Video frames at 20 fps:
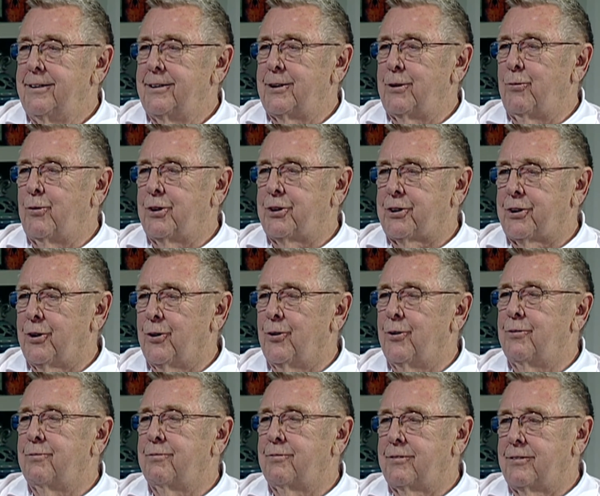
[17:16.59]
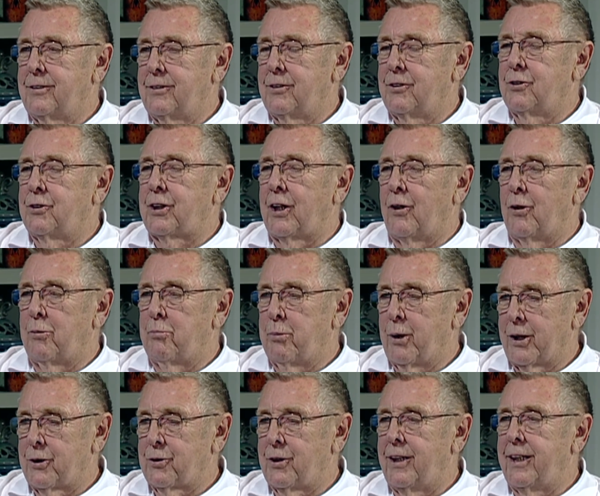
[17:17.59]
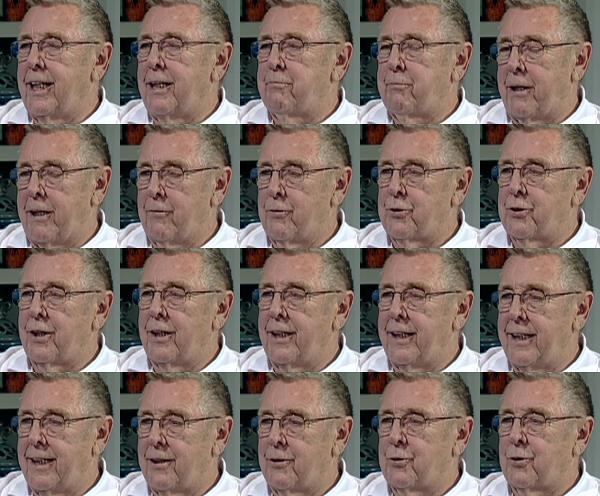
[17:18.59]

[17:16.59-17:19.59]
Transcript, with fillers: So we're still selling bricks on that, pavers on that.